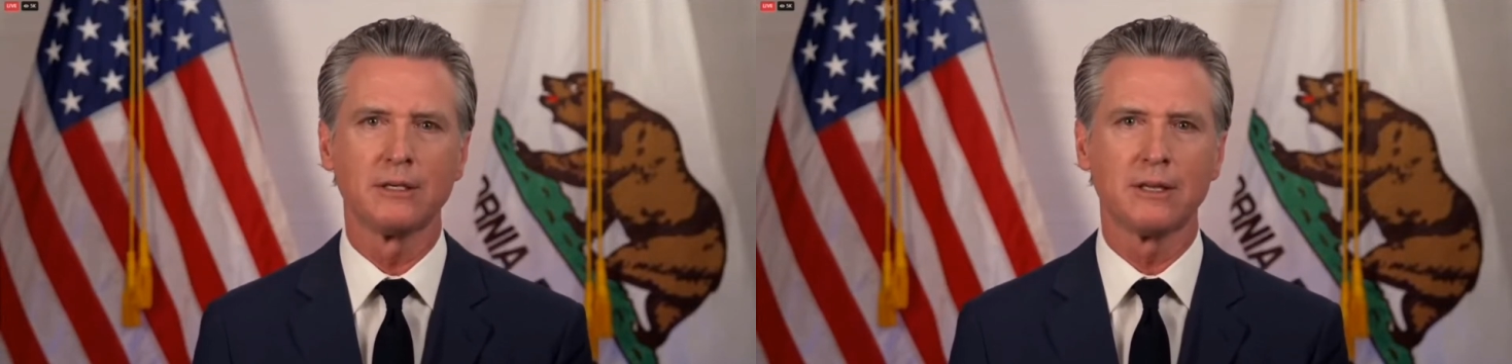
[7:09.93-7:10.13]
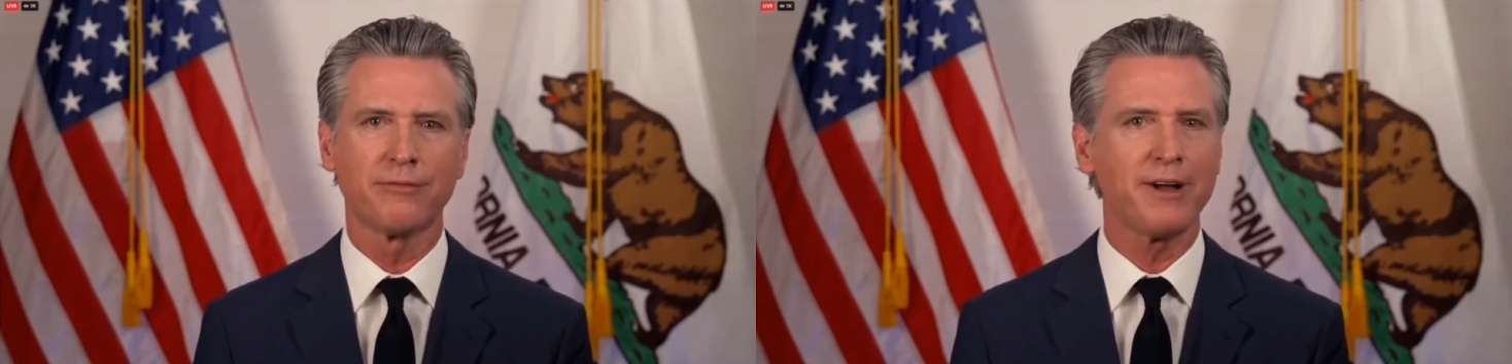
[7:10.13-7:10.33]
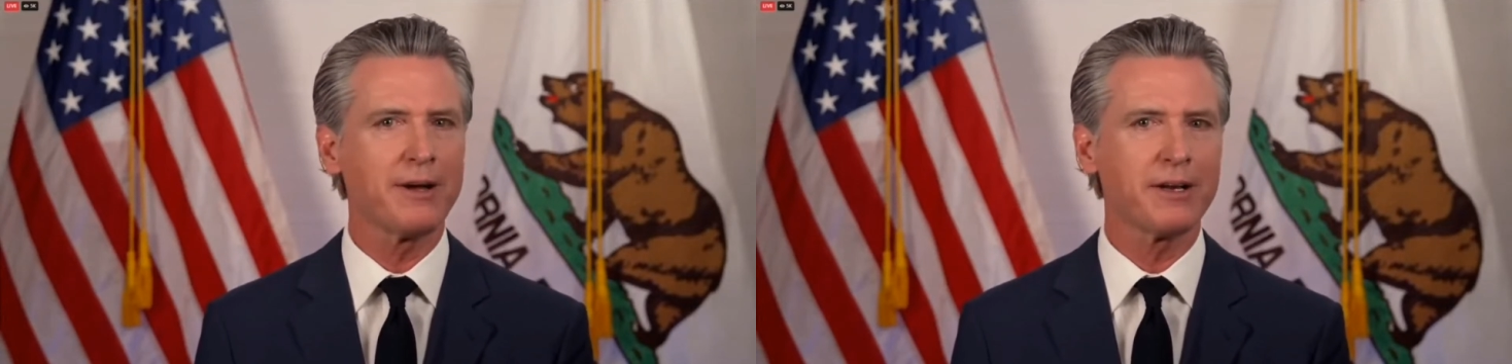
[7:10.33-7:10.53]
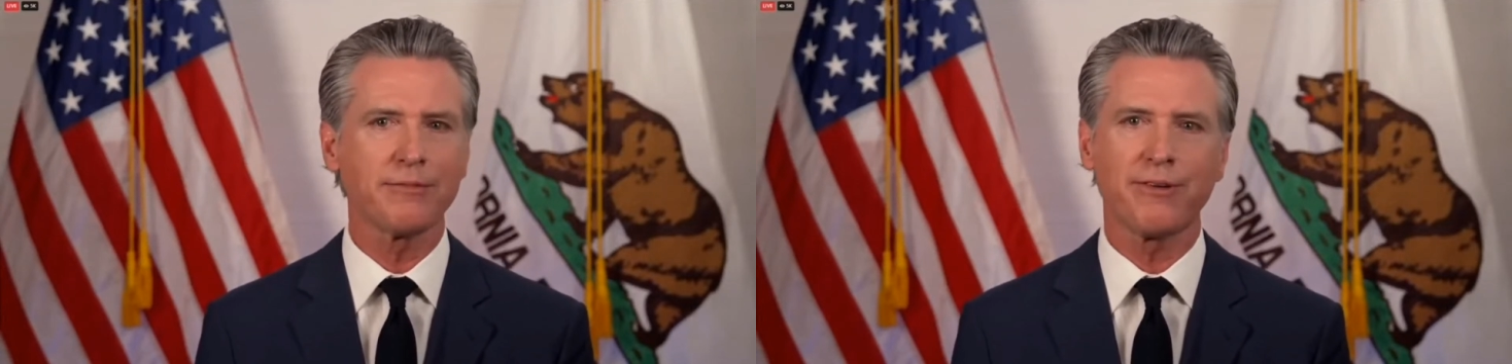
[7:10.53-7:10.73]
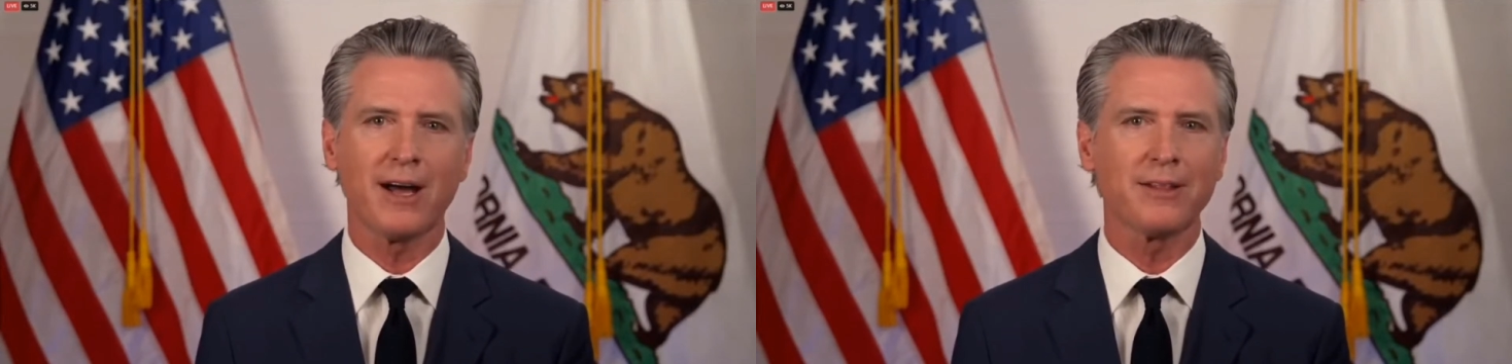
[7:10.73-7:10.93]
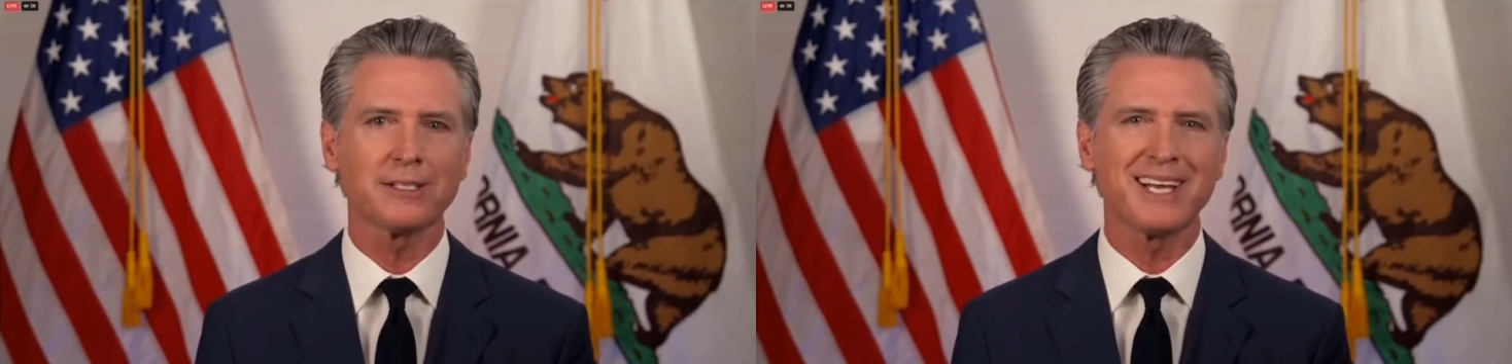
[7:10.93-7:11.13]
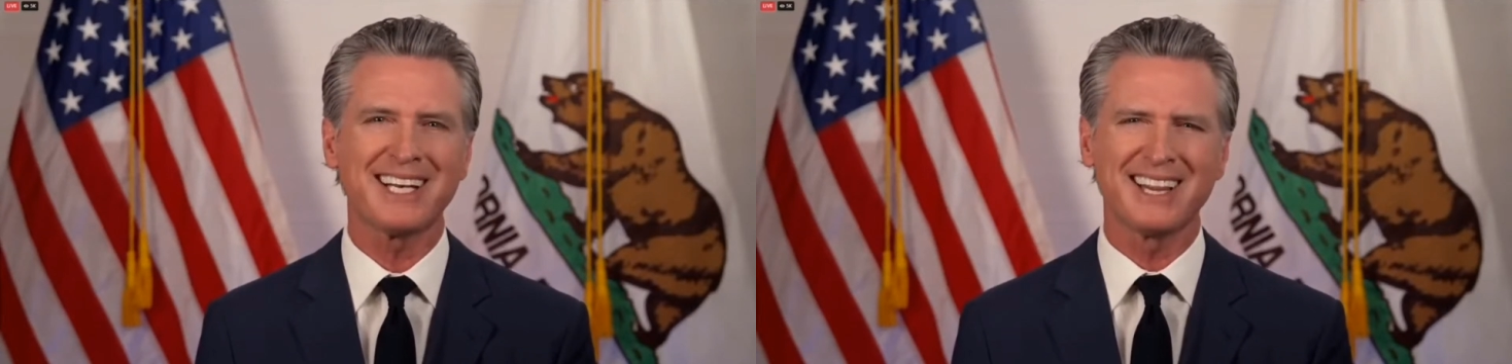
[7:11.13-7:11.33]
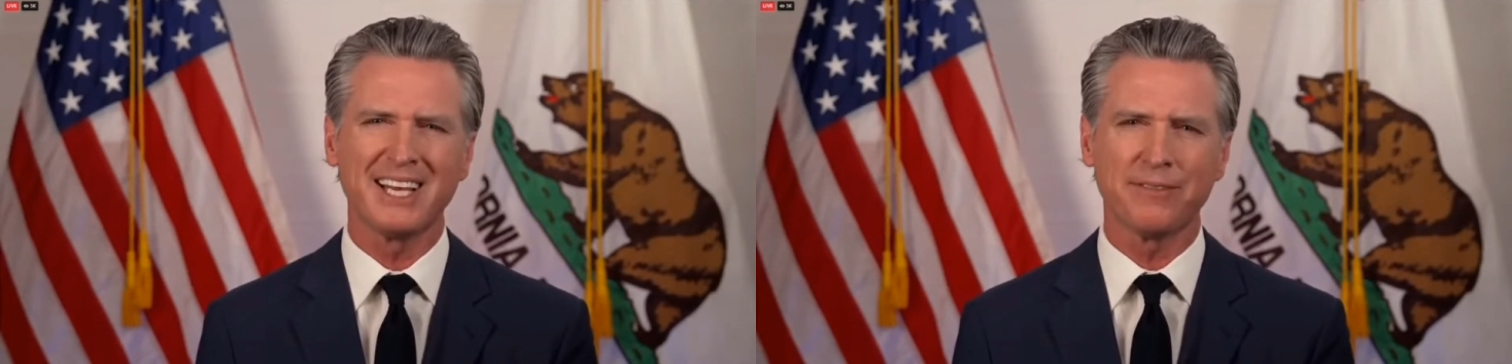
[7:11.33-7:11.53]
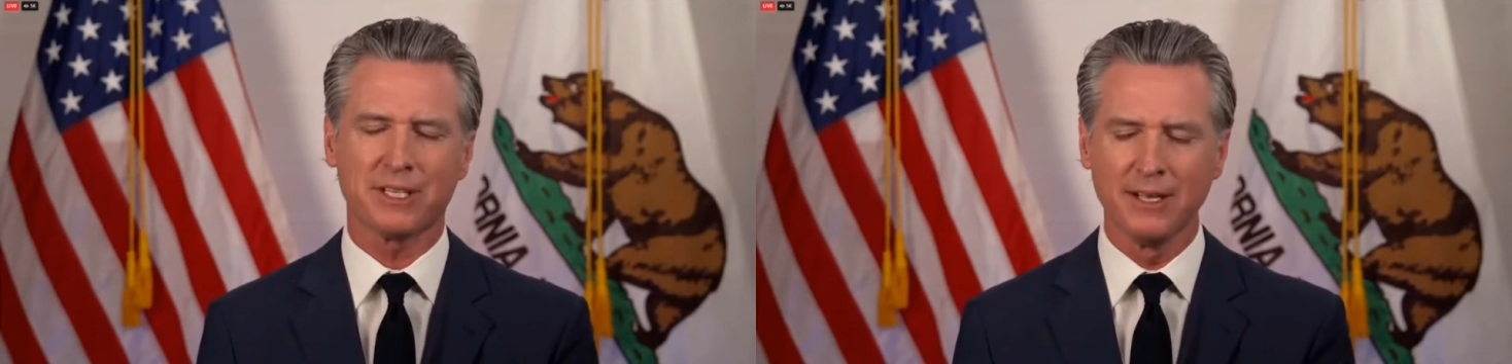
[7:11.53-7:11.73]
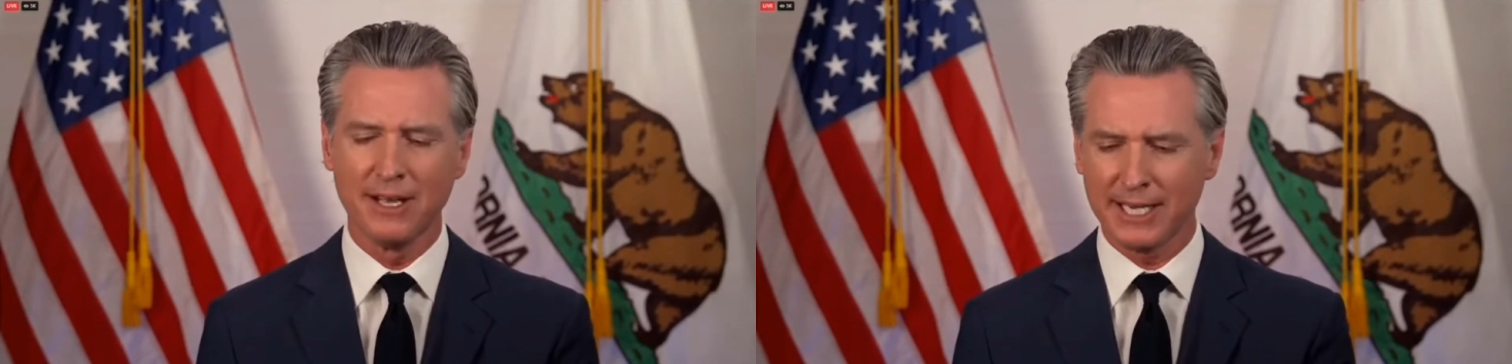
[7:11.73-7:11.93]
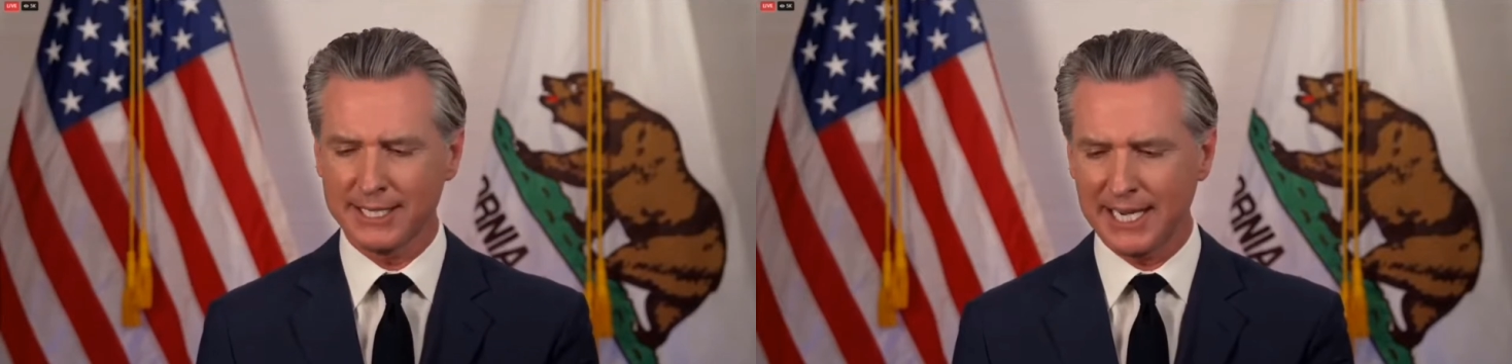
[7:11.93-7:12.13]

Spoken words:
The founding fathers, they didn't live and